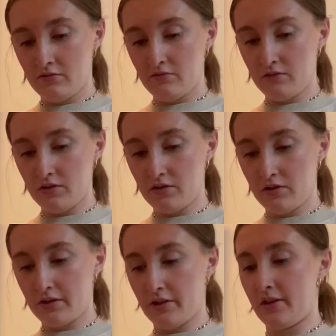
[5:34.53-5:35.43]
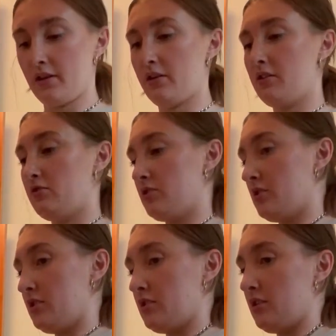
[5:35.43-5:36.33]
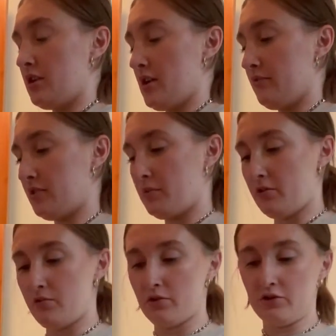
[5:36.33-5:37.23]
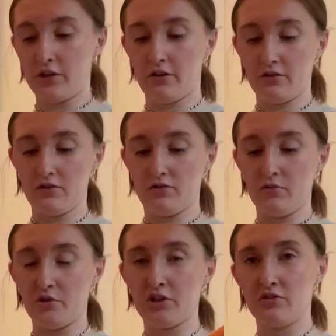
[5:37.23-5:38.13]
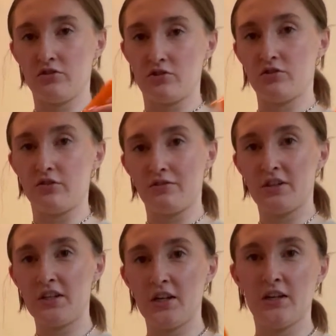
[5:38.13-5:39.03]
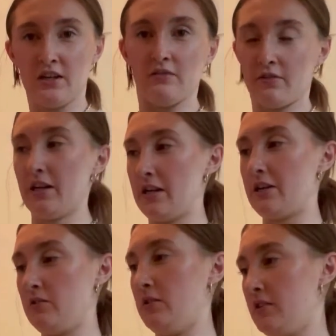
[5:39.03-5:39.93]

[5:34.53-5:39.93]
I think we're gonna have some of the orange carrot turmeric juice right now.